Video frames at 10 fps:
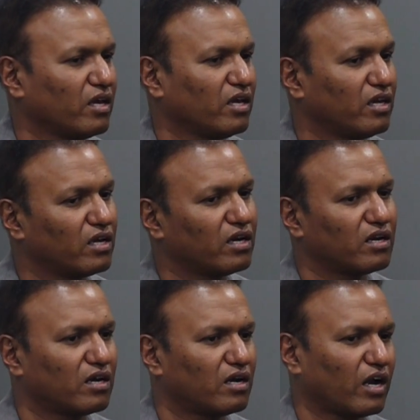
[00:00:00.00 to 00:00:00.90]
Here,
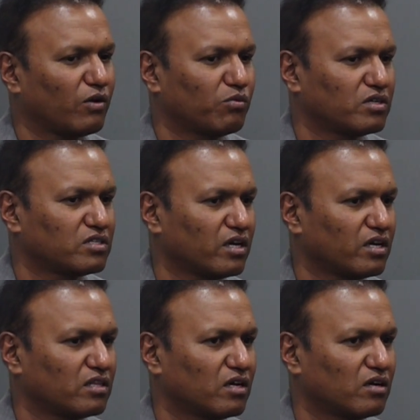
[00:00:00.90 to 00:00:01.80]
I would
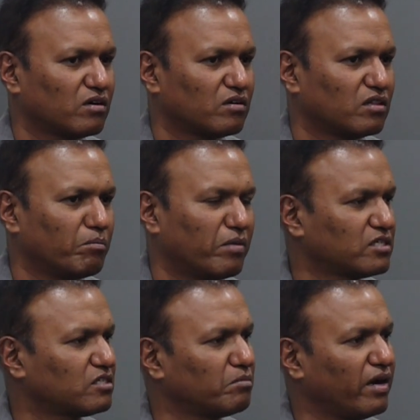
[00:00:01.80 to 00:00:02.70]
say the
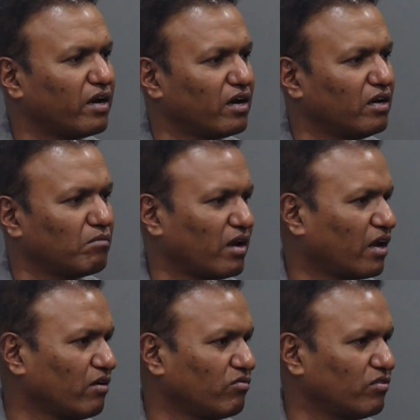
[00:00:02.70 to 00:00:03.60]
best mentor in my
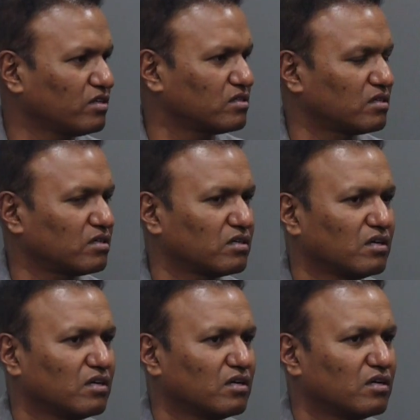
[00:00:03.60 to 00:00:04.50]
life is
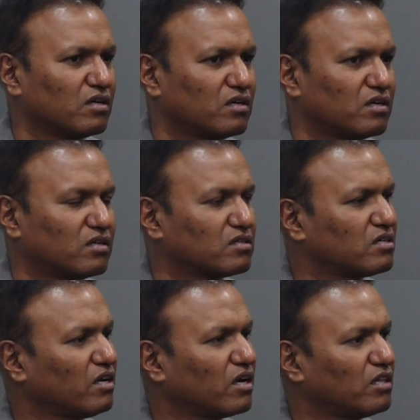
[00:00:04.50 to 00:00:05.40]

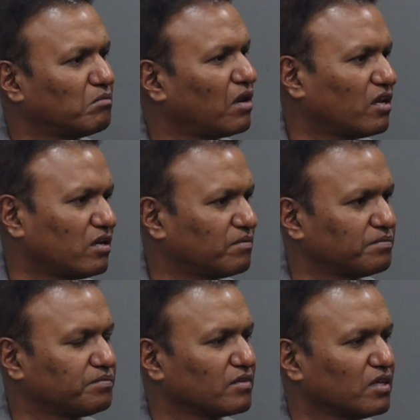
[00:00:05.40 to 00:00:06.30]
Srikant Mallan.